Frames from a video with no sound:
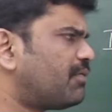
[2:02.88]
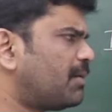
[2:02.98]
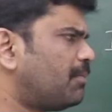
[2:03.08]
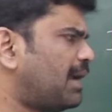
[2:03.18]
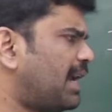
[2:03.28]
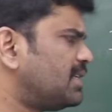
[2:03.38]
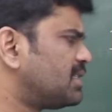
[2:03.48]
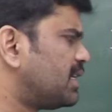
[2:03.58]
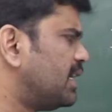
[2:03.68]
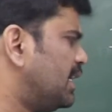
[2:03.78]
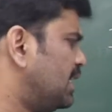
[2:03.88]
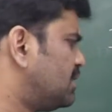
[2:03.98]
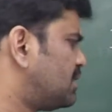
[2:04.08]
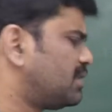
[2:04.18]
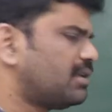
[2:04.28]
from plants
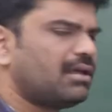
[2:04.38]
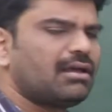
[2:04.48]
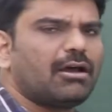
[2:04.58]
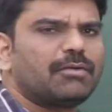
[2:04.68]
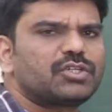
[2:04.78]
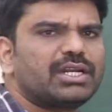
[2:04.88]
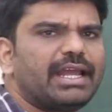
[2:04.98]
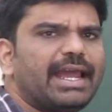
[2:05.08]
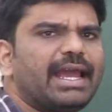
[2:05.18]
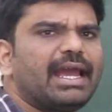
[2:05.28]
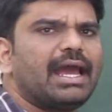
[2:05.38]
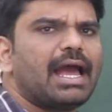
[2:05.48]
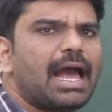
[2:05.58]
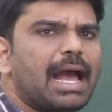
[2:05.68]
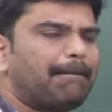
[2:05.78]
is option
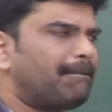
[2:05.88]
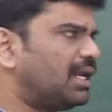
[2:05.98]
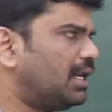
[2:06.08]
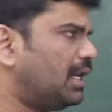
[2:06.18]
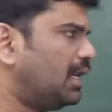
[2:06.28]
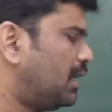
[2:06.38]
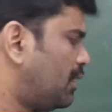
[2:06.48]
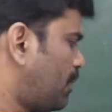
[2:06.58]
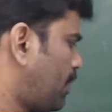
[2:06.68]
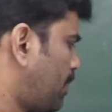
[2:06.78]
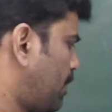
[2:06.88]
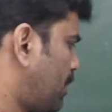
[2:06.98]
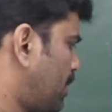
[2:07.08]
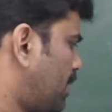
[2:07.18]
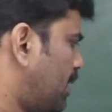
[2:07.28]
A, apple.
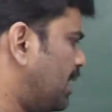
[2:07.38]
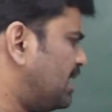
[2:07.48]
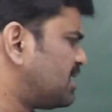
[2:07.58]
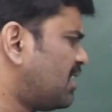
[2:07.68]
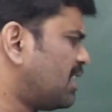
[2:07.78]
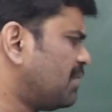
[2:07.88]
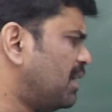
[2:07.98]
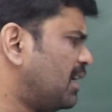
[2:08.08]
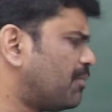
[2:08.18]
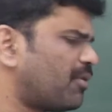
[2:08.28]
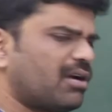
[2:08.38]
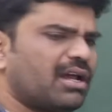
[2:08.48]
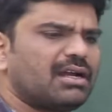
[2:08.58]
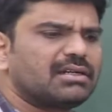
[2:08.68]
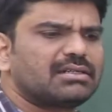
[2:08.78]
It is not a milk
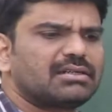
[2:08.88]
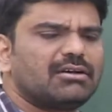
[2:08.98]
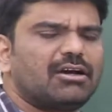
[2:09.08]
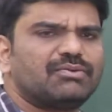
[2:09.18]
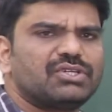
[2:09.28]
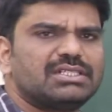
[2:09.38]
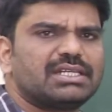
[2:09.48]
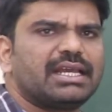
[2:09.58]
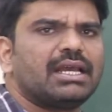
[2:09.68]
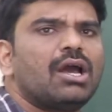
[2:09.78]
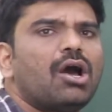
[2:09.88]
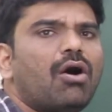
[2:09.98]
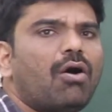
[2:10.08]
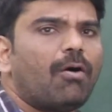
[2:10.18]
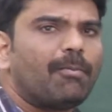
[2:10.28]
product. Option C,
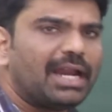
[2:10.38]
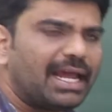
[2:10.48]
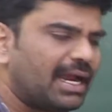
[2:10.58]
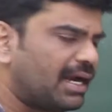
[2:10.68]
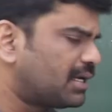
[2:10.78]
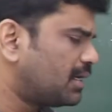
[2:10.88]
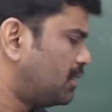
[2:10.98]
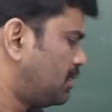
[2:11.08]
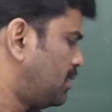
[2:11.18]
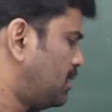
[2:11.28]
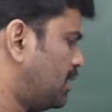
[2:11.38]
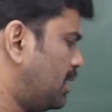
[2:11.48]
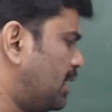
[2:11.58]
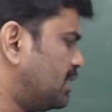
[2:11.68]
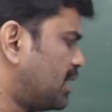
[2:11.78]
omelette.
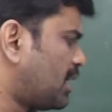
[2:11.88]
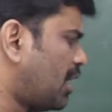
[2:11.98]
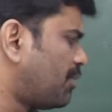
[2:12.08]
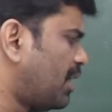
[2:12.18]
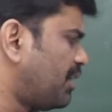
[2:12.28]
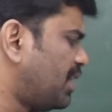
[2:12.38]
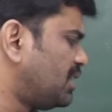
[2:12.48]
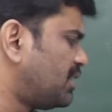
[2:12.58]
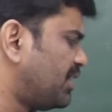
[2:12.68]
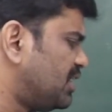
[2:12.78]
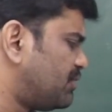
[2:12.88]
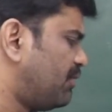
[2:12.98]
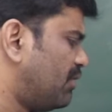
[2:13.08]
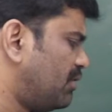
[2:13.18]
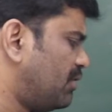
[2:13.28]
It is a carbohydrate rich
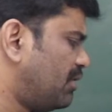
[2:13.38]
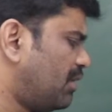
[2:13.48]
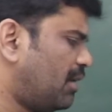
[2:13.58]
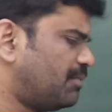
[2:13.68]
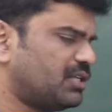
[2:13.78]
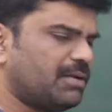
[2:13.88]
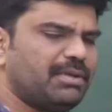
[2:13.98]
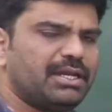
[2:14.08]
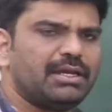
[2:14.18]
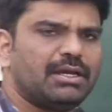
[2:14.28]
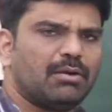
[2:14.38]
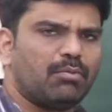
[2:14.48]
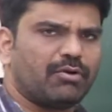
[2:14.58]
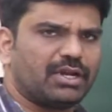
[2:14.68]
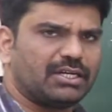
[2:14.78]
food. Option B,
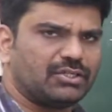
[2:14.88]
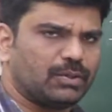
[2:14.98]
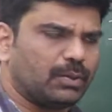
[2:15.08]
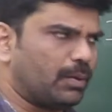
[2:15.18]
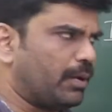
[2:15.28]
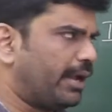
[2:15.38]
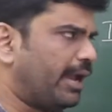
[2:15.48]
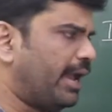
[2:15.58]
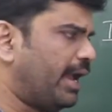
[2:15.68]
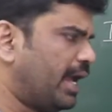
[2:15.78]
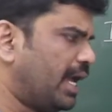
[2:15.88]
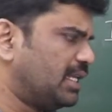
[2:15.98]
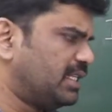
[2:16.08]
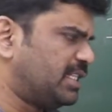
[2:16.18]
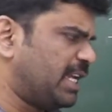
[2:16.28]
potato.
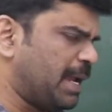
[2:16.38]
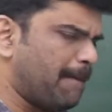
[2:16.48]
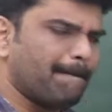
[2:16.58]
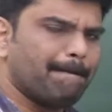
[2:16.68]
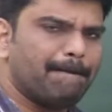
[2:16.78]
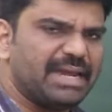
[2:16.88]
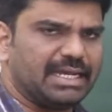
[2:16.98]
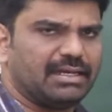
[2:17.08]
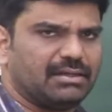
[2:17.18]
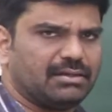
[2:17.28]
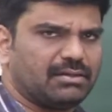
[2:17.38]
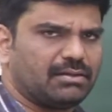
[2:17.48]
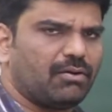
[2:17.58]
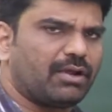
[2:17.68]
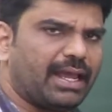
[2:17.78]
A, C, B.
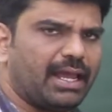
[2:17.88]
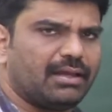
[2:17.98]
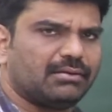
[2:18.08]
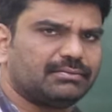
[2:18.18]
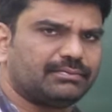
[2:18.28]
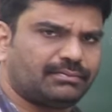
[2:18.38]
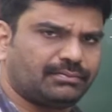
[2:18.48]
Okay.